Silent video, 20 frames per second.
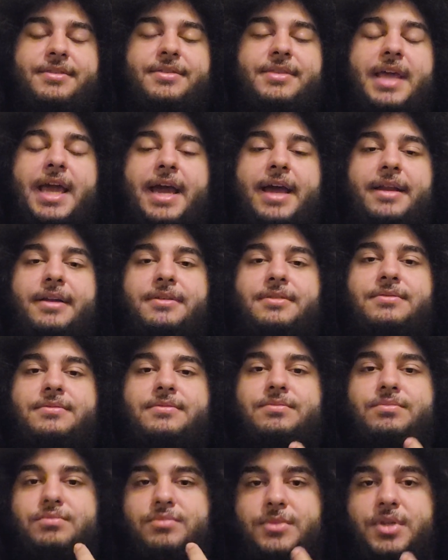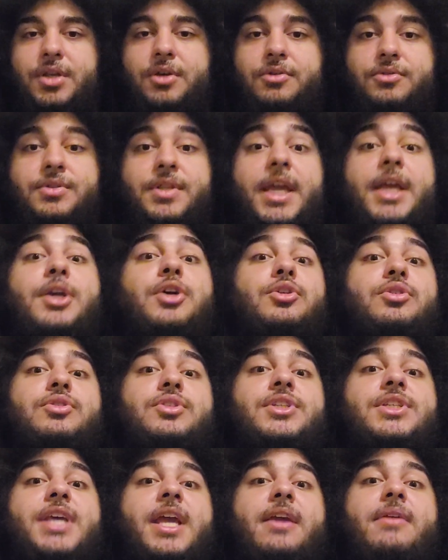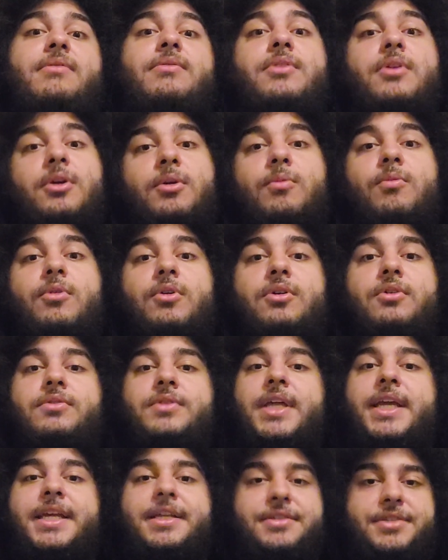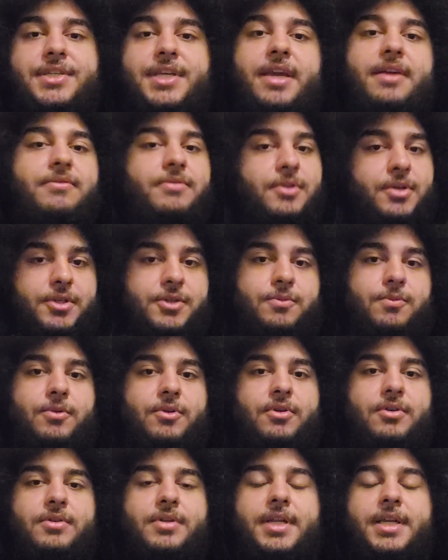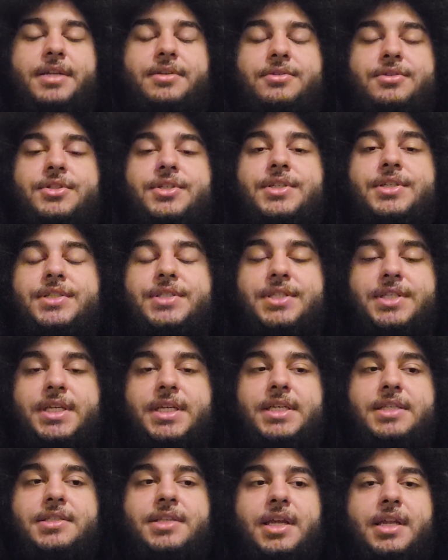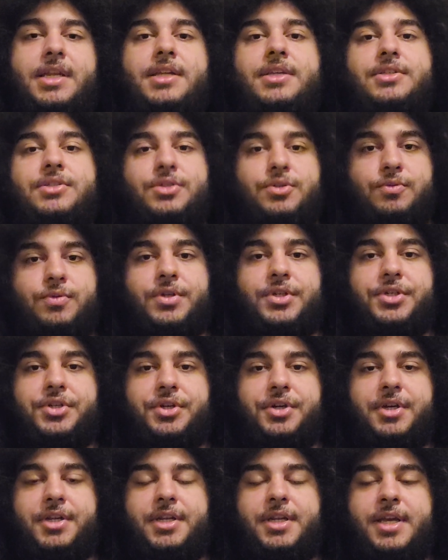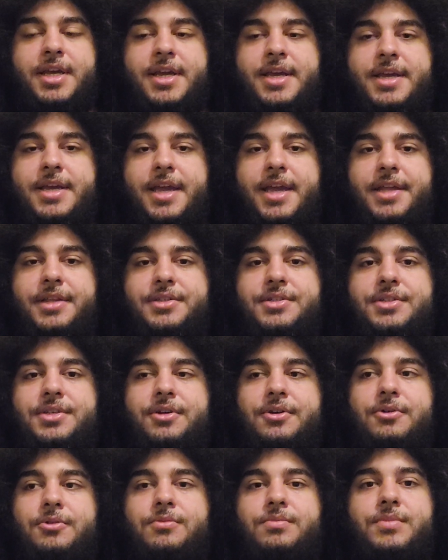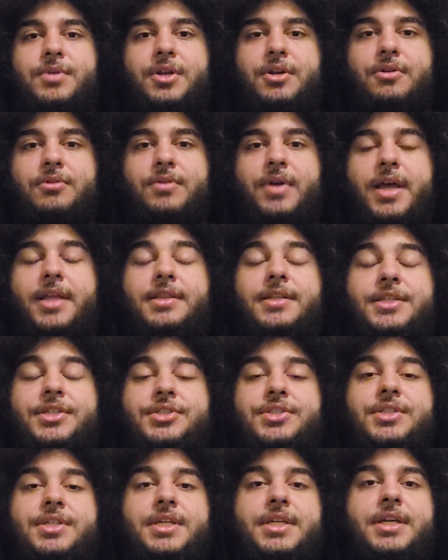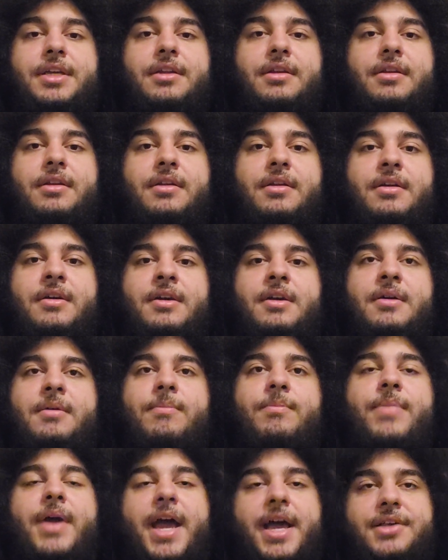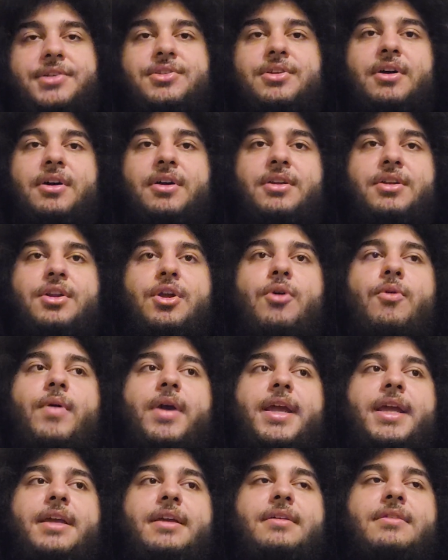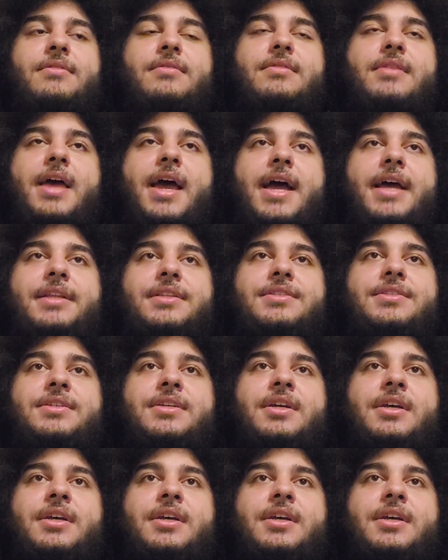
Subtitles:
that they couldn't save their world, they can save this world, and she sees that he's doing good. And so, at least she can pass on knowing that